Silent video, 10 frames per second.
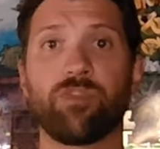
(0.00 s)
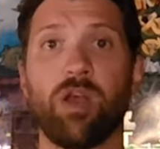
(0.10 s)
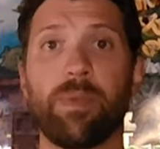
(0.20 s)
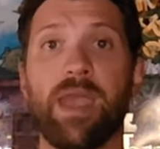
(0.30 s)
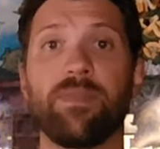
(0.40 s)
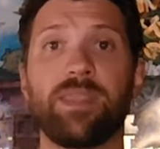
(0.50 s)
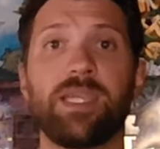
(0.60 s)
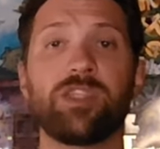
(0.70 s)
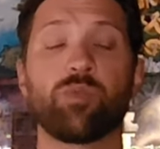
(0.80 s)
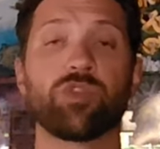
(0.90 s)
from, and
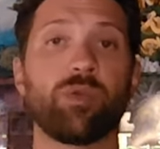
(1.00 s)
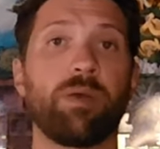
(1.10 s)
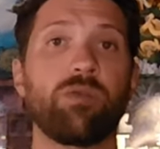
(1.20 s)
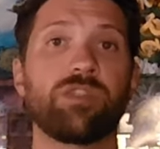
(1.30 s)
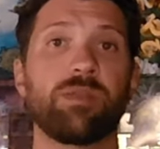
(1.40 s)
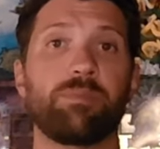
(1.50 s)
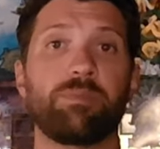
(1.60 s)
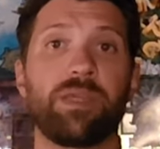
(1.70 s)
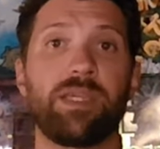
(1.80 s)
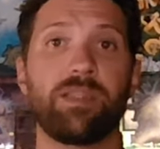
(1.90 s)
these were supposed to
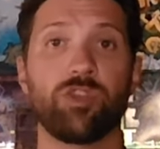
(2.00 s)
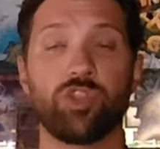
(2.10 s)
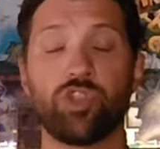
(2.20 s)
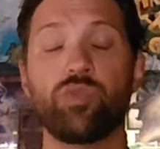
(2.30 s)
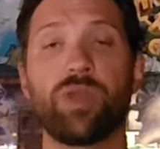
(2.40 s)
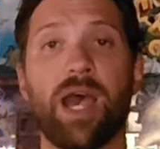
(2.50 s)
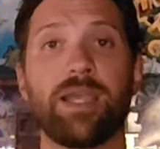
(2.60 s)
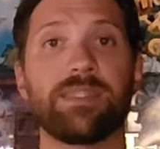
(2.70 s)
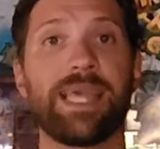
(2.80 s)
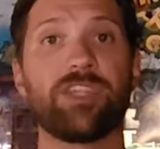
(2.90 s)
be the two
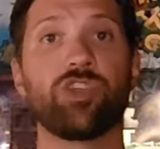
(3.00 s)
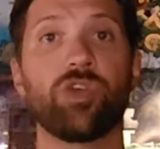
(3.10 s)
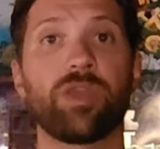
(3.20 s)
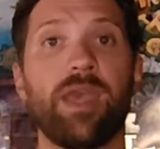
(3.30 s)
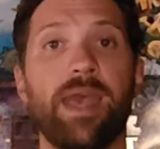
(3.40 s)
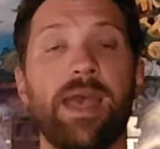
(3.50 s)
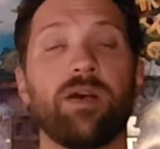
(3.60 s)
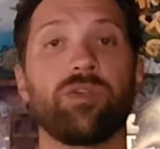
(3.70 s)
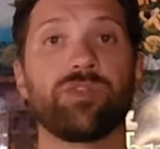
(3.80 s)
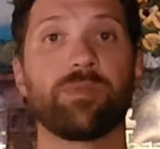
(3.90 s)
guys that took
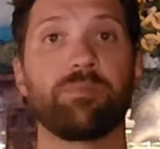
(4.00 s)
L's